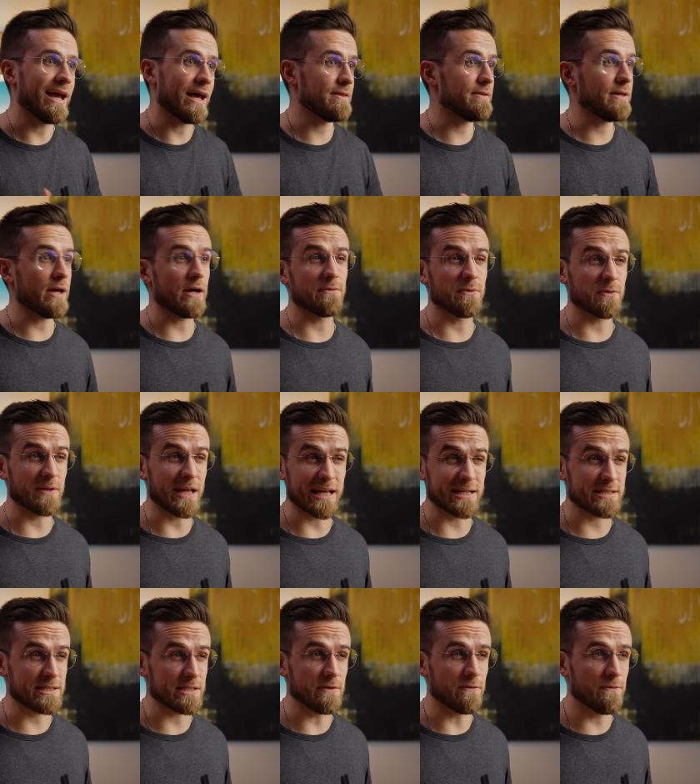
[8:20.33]
and the iPhone
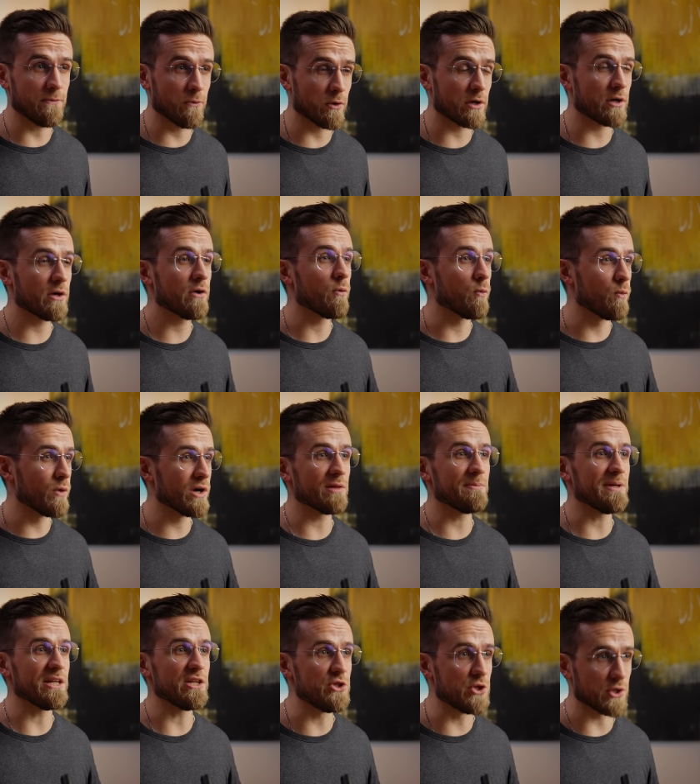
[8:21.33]
SE 4 will
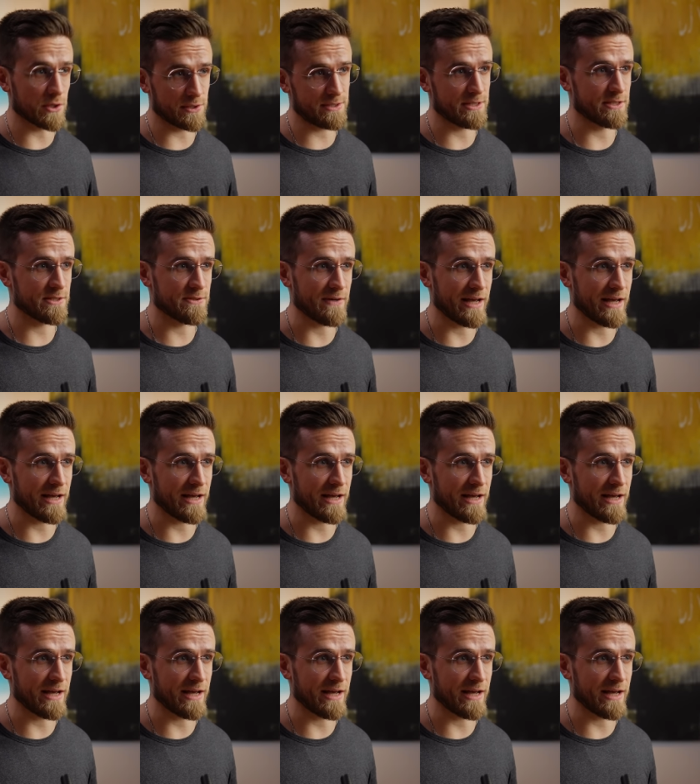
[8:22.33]
be just as